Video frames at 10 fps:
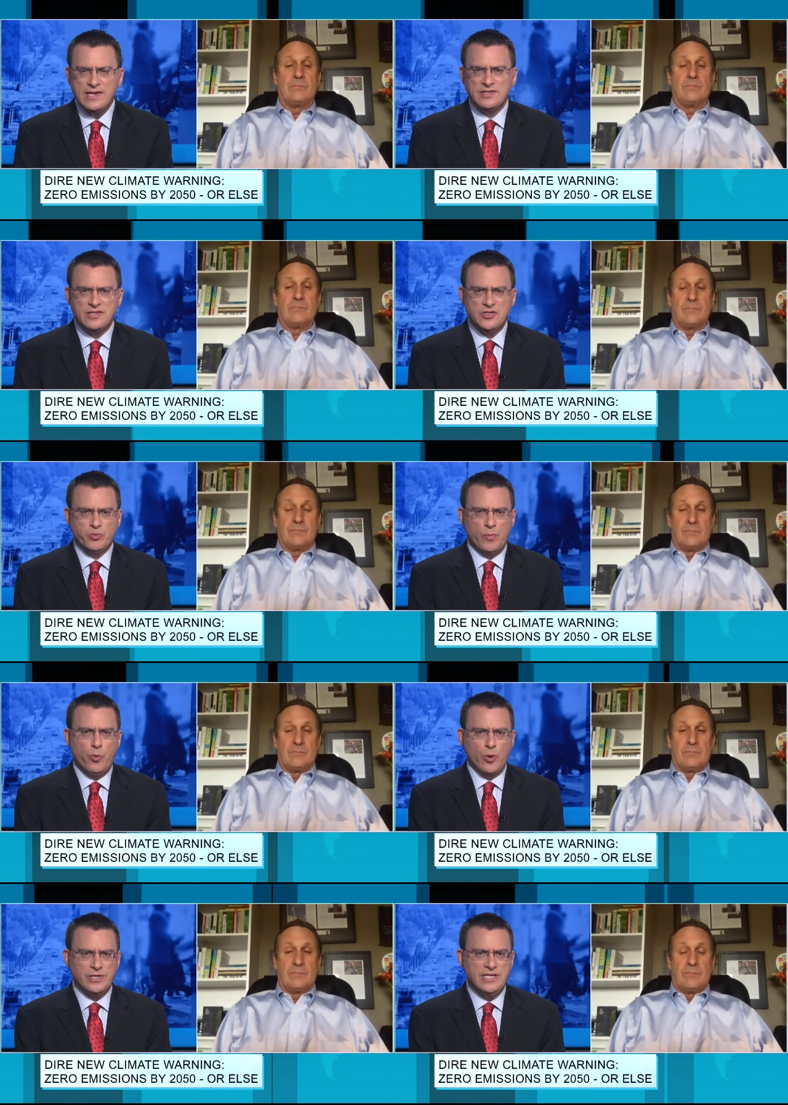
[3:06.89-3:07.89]
Speaker 1: is this
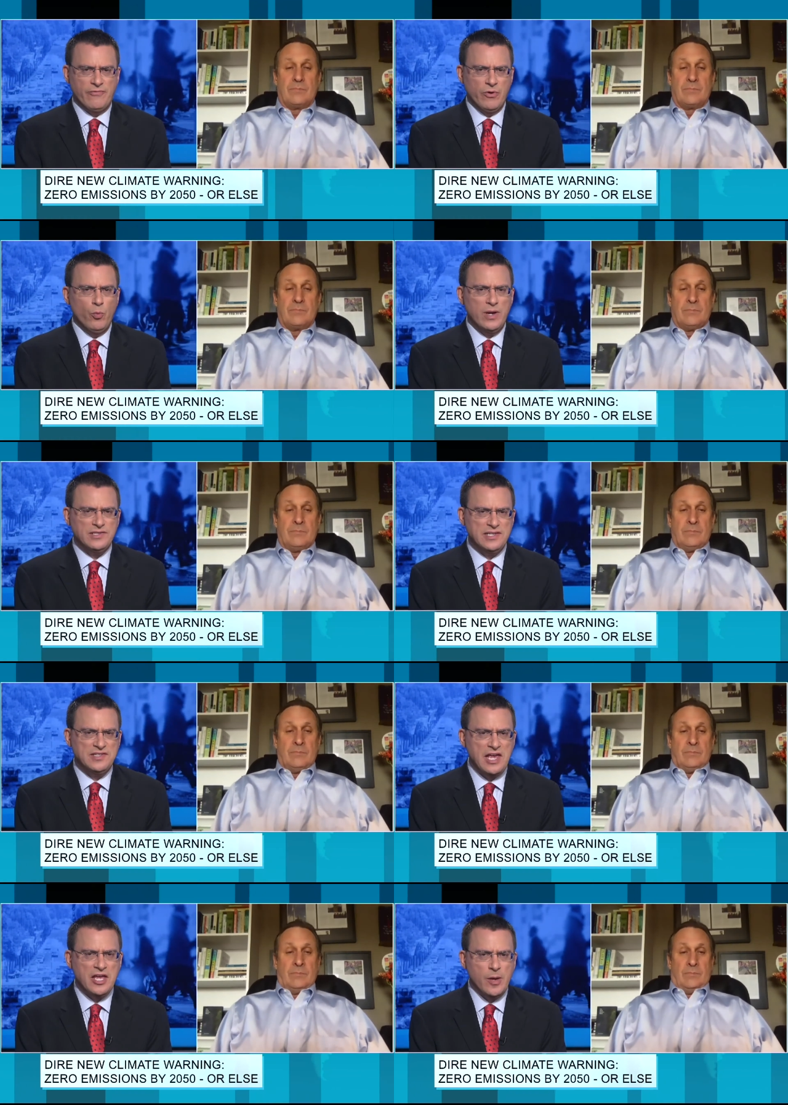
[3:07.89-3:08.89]
report different? What does it
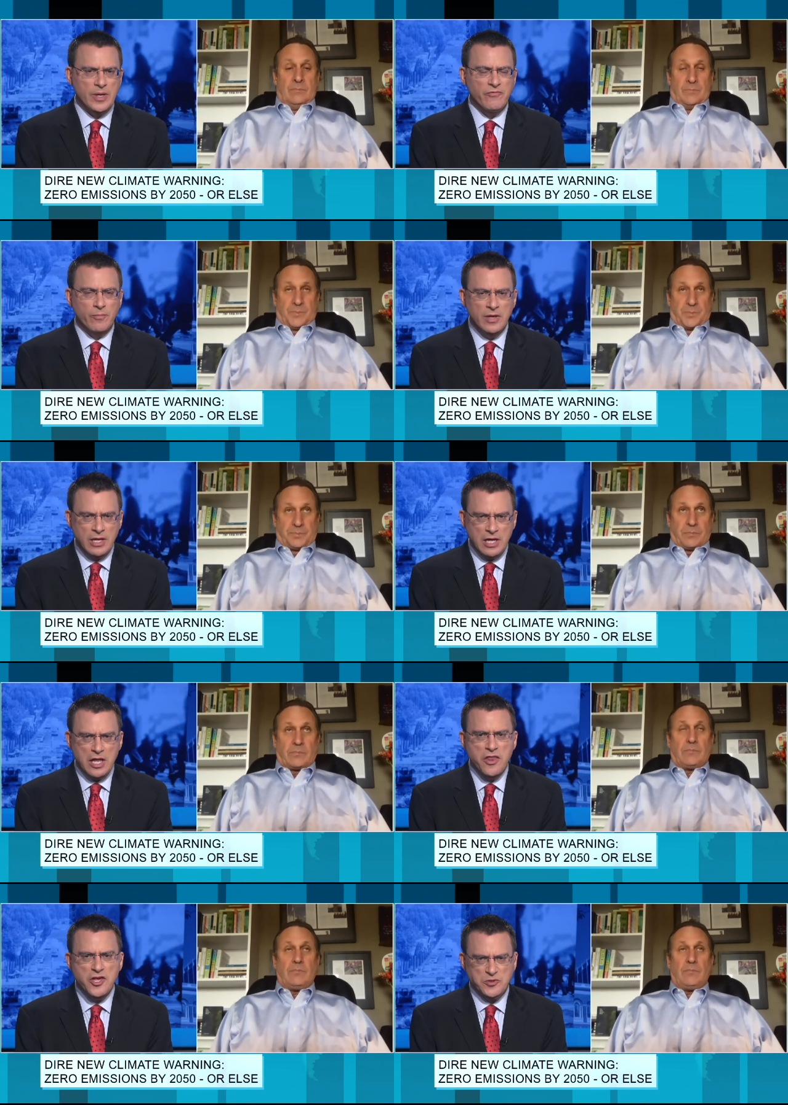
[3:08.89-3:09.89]
say coming from
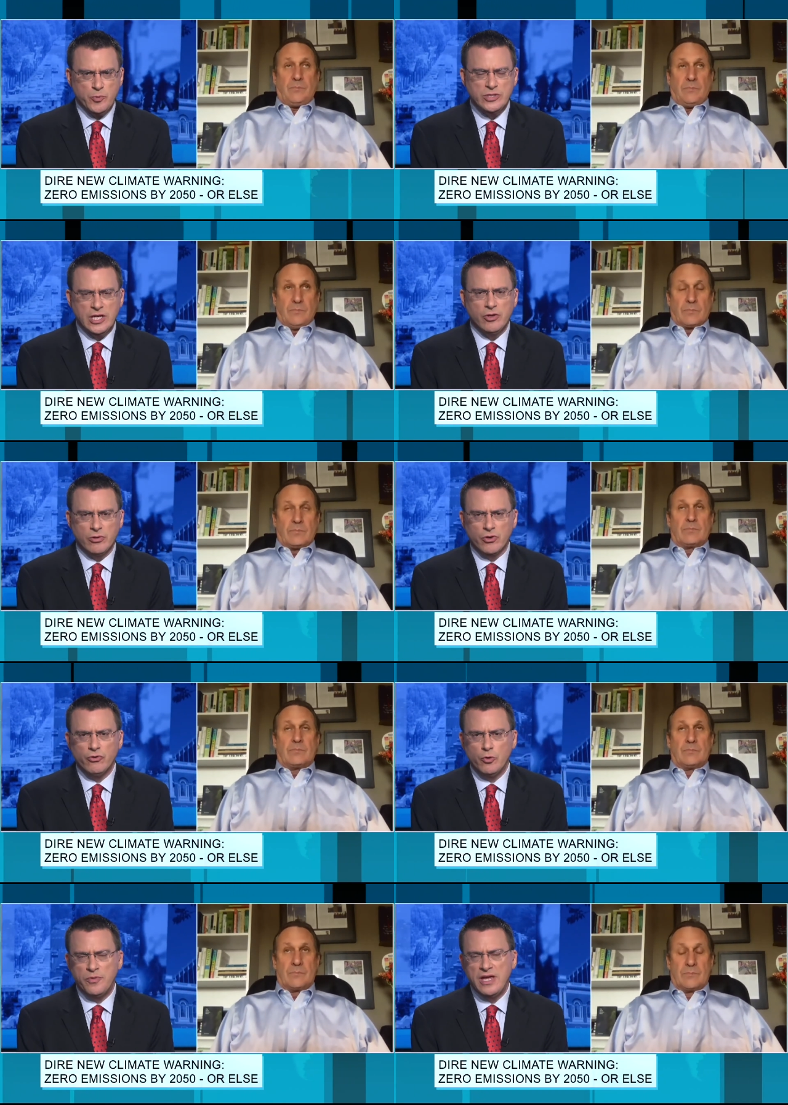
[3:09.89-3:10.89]
this particular
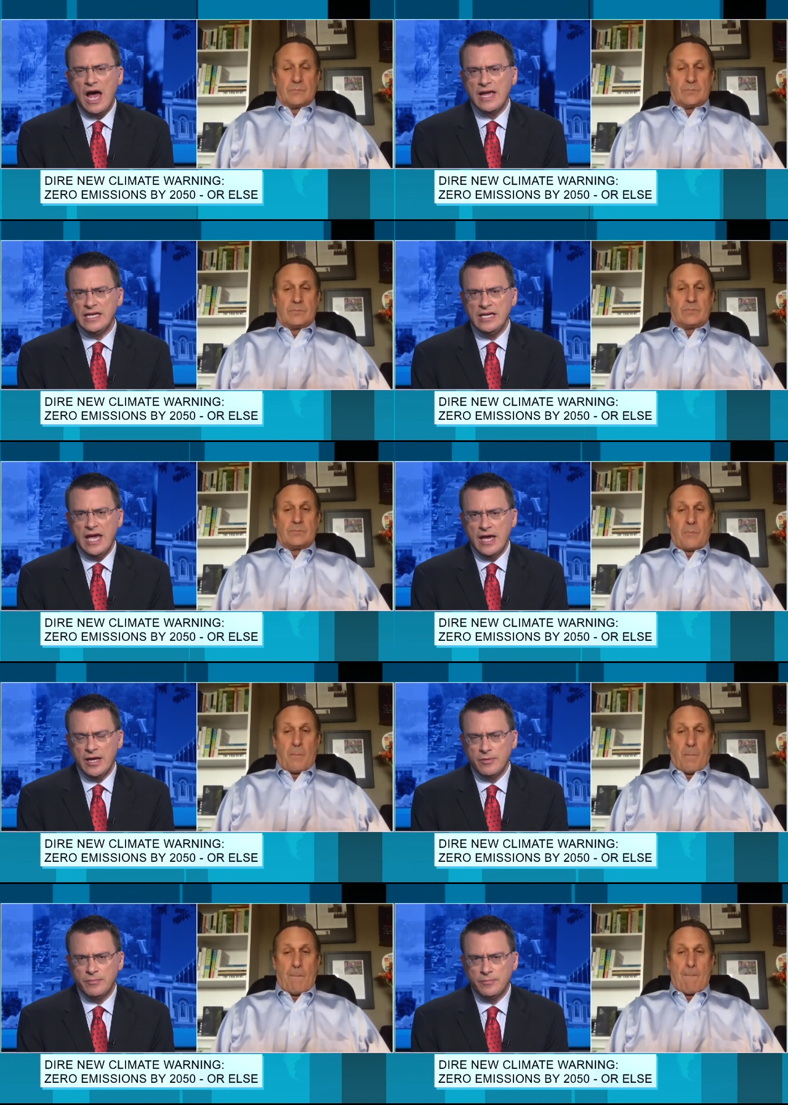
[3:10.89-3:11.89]
group, the IEA?
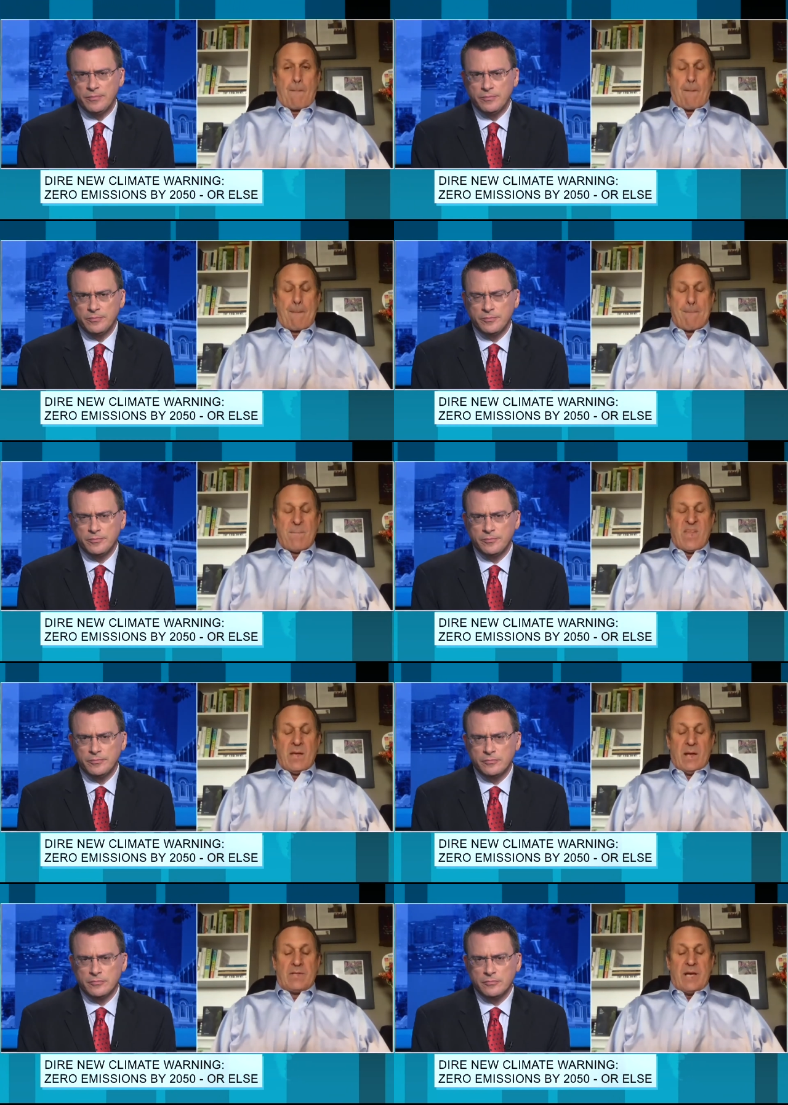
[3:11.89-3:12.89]

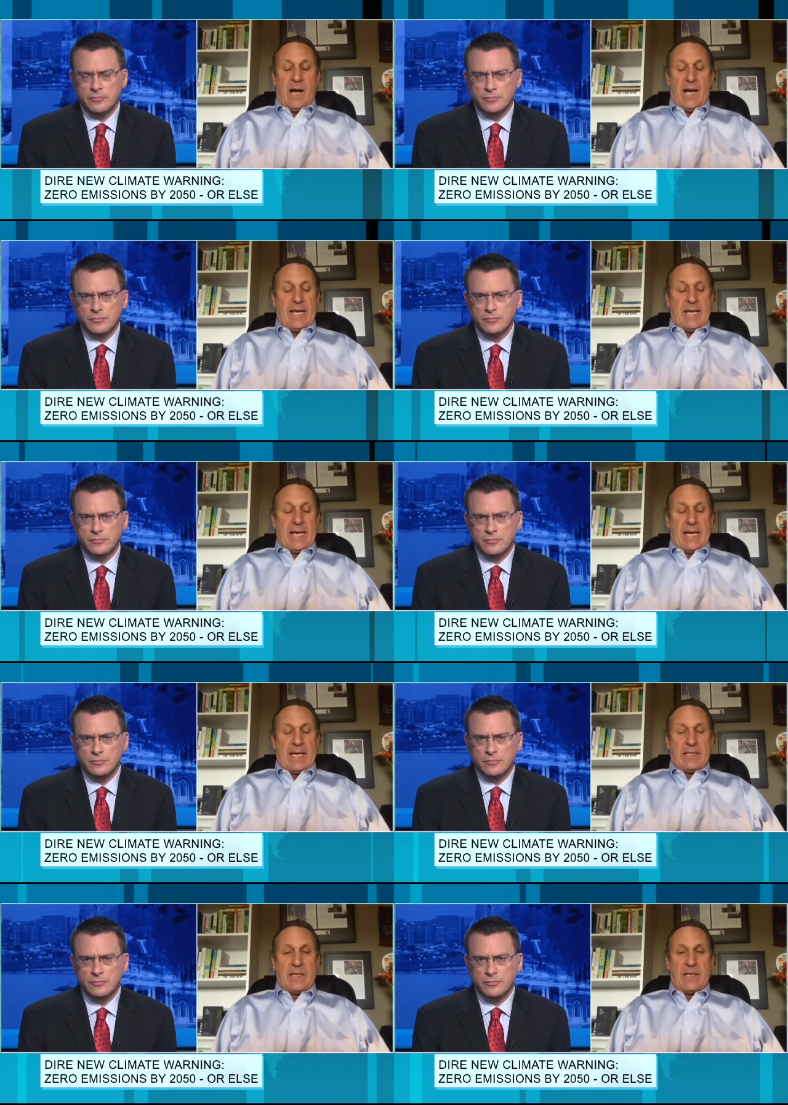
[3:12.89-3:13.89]
Speaker 2: The IEA,
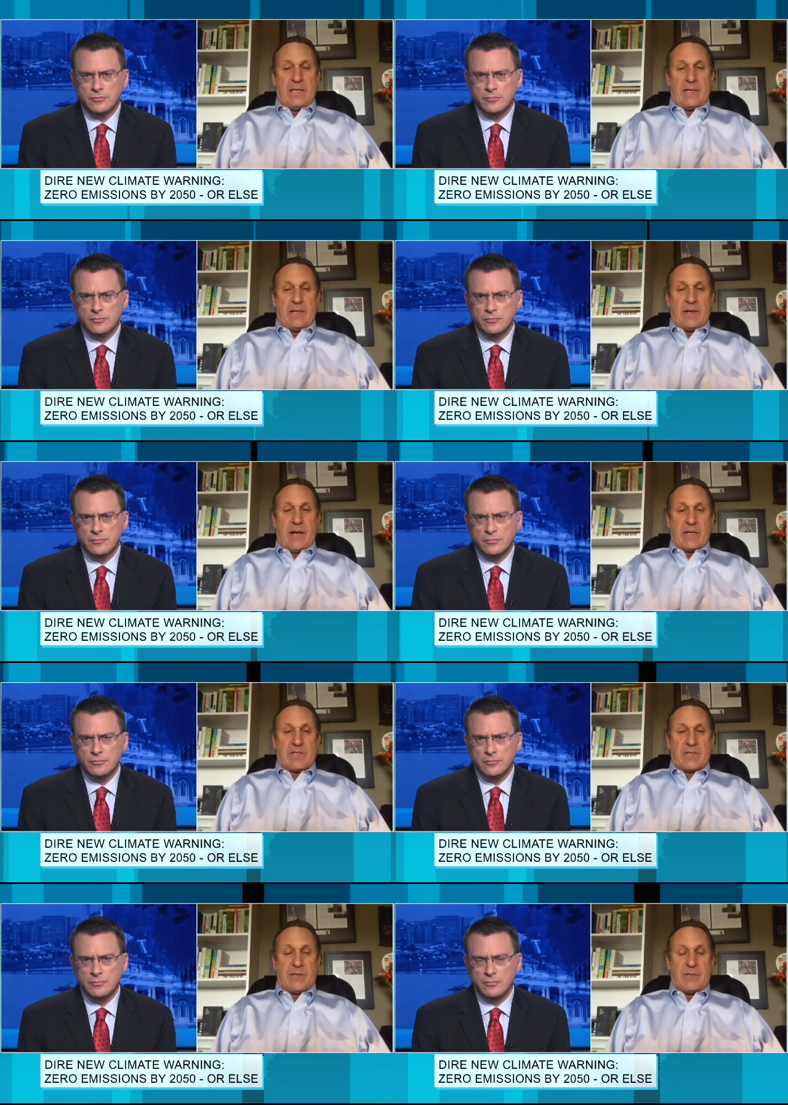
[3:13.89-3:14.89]
the uh,
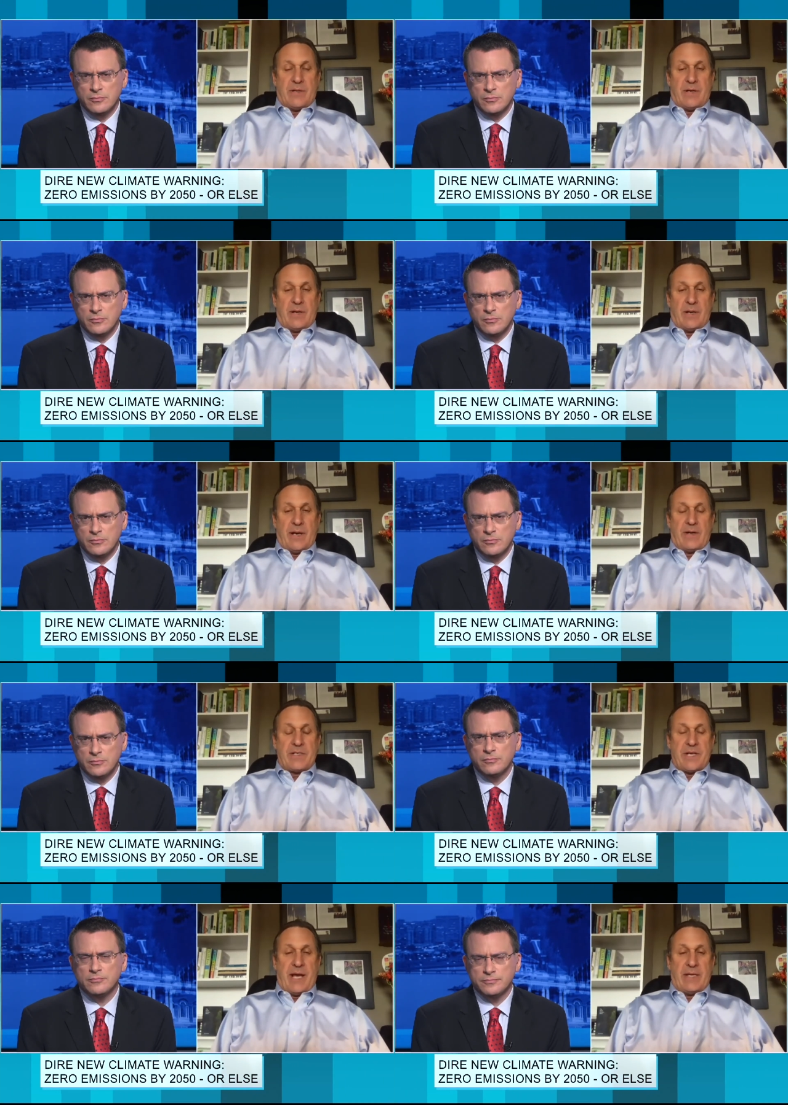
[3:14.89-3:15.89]
International uh, Energy
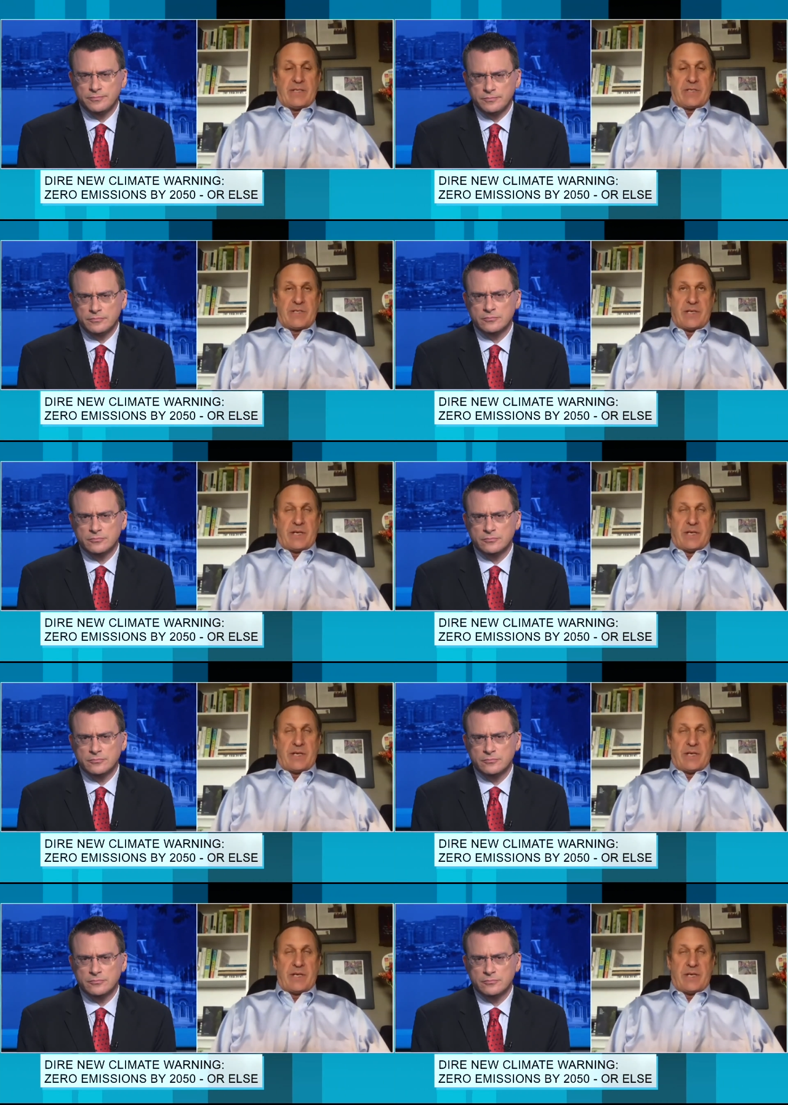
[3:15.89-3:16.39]
Agency,